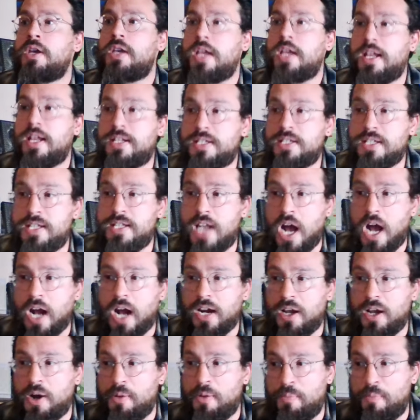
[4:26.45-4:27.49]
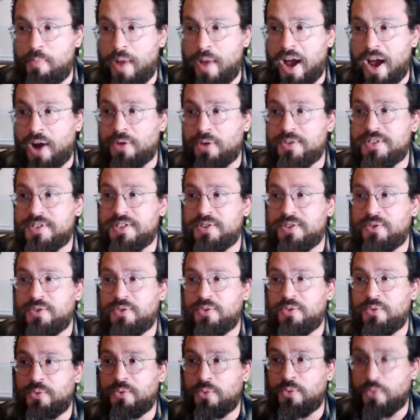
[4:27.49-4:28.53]
It's not about
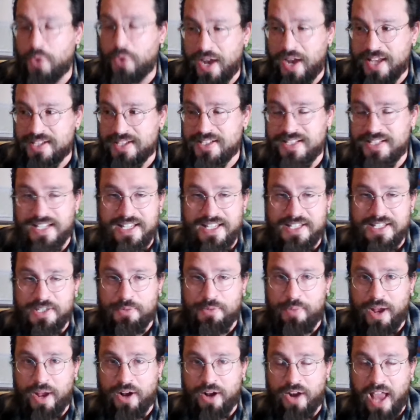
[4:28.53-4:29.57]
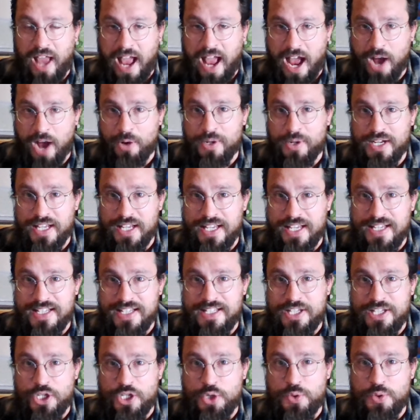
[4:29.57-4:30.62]
rest, it's about how it
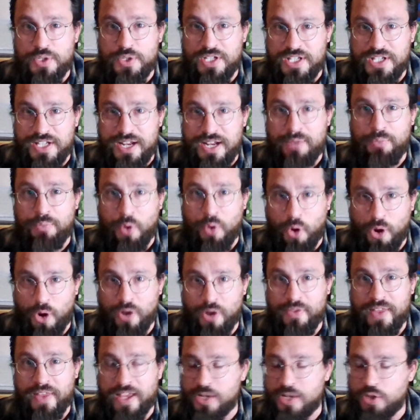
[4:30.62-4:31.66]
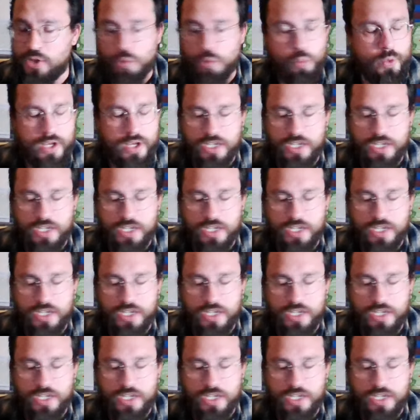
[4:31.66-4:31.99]
is that you step on the it's a,